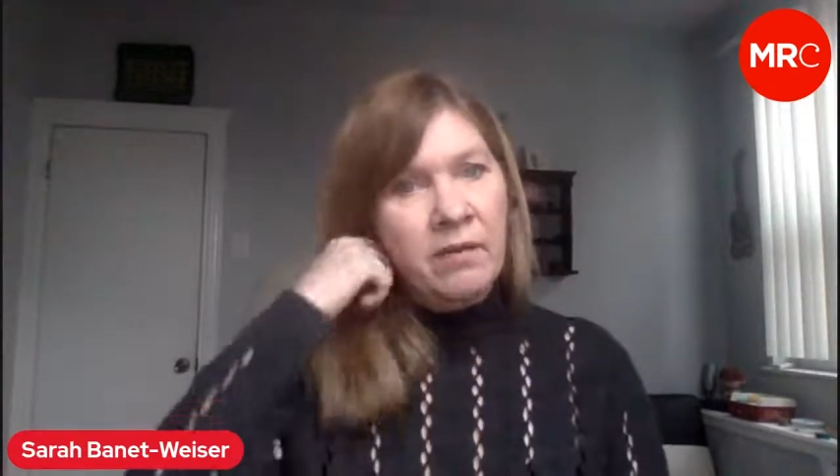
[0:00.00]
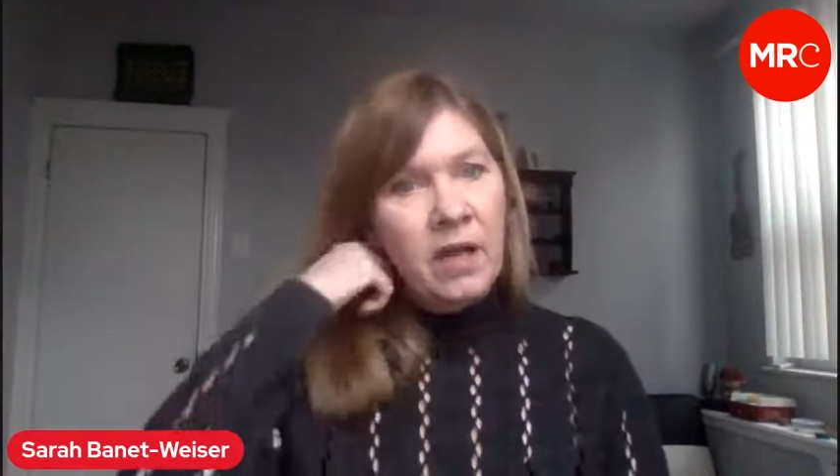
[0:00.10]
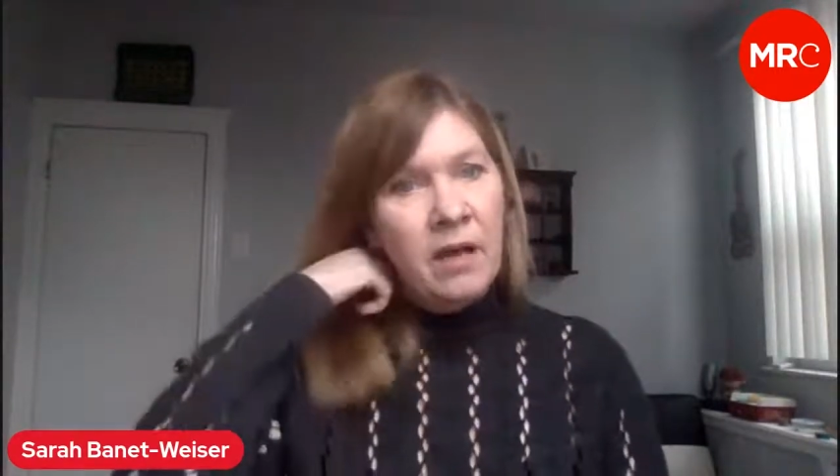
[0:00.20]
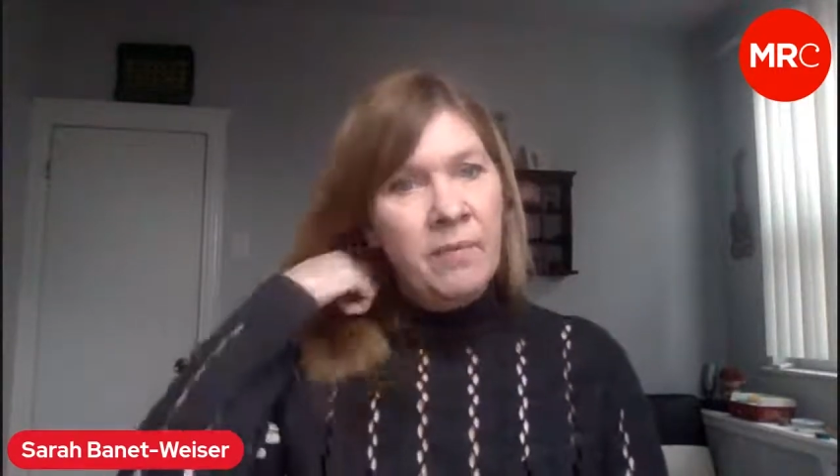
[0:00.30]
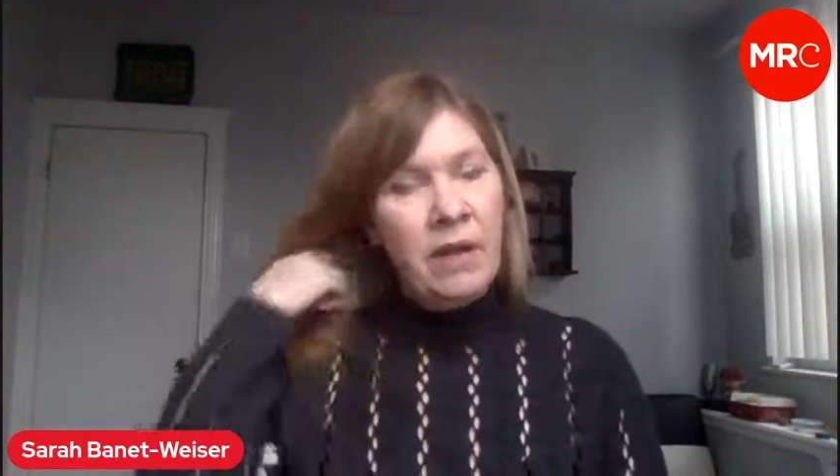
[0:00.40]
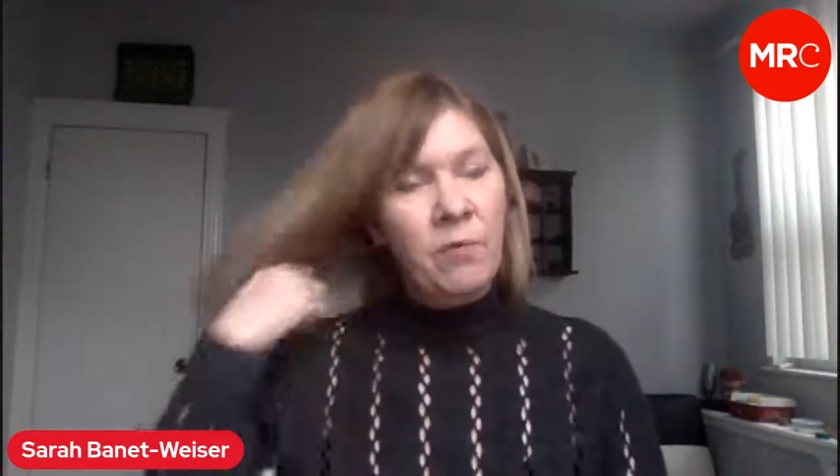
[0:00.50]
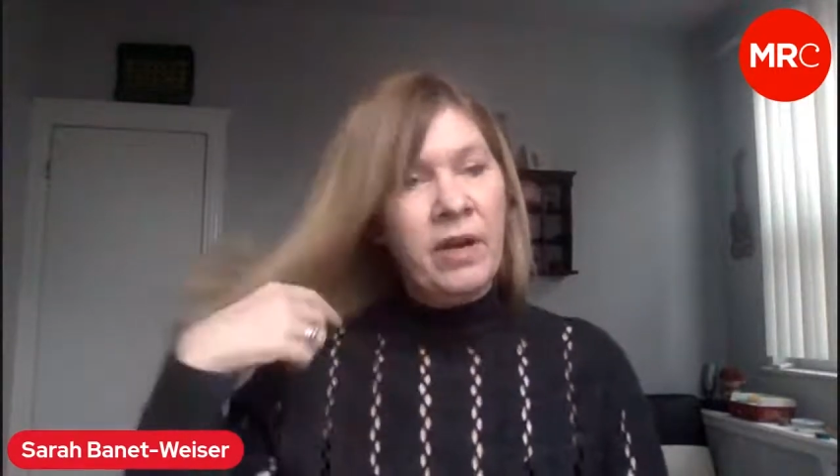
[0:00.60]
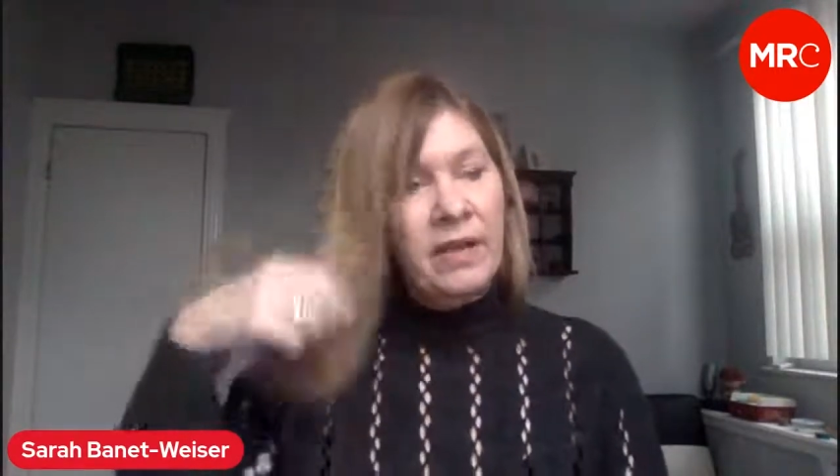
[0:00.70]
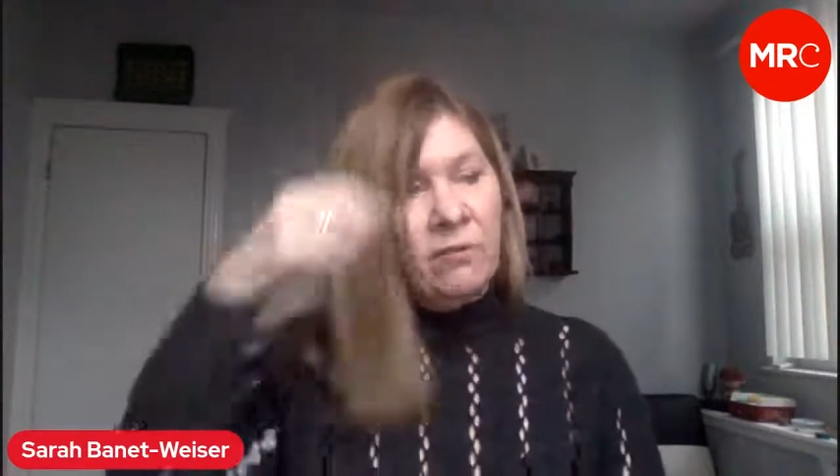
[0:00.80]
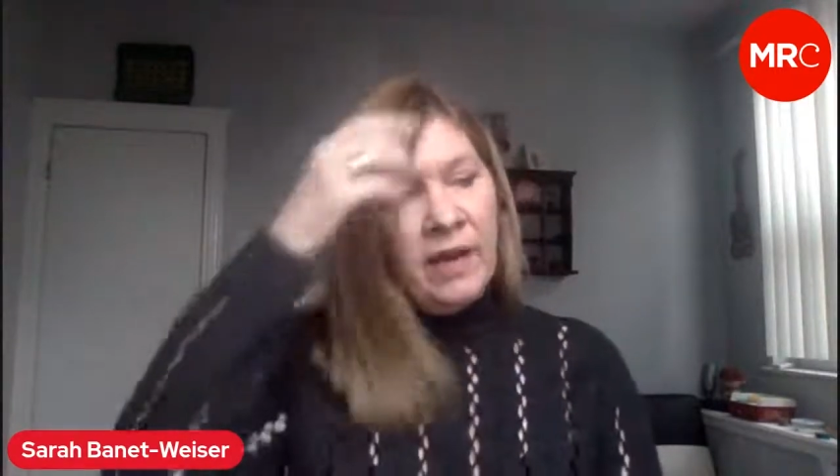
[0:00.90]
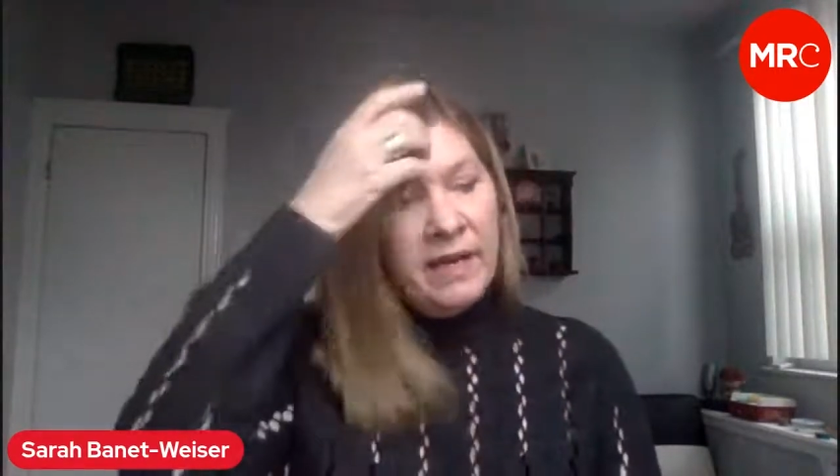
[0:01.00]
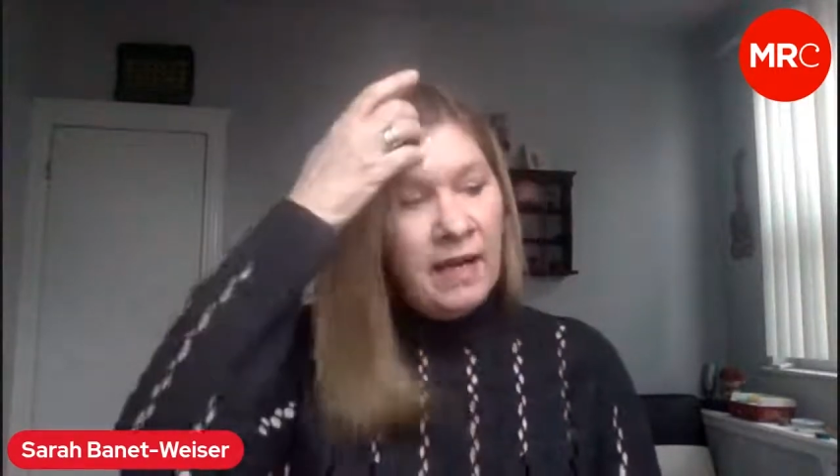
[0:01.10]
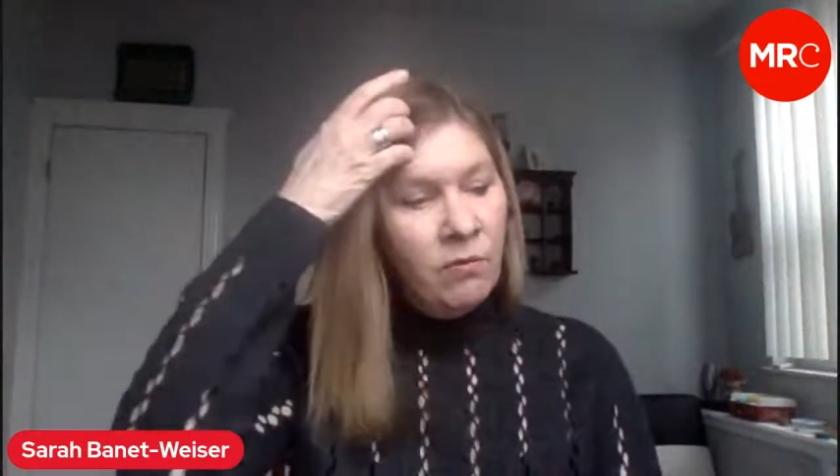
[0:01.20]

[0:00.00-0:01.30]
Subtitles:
that we're in right now,